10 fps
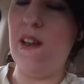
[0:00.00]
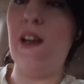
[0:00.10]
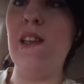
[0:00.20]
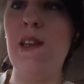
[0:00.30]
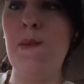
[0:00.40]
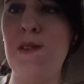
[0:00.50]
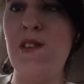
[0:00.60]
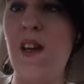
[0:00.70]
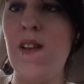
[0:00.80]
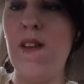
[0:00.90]
I leave your
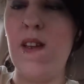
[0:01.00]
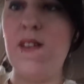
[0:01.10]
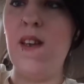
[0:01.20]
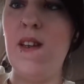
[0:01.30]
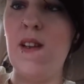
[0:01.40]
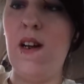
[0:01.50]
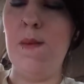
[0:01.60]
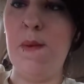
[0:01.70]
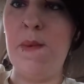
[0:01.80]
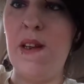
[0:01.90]
channel linked in all
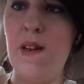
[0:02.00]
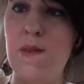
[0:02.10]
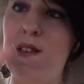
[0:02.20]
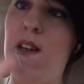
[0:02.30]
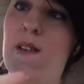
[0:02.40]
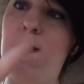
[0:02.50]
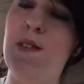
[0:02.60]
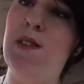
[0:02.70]
my videos now,